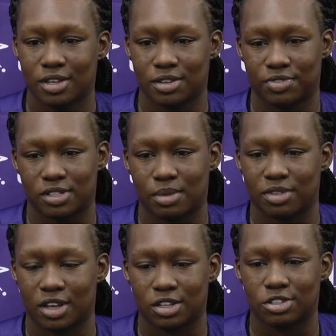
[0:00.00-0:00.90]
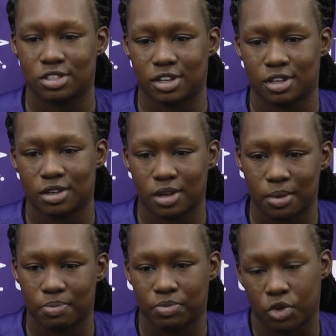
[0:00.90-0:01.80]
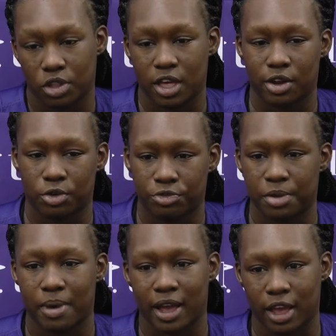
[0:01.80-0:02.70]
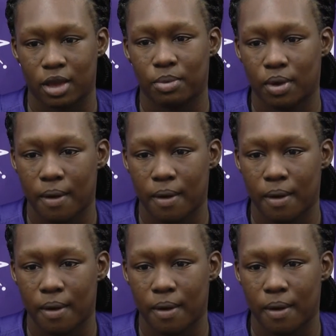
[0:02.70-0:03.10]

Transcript: see if it's something interesting or that it will fit my game.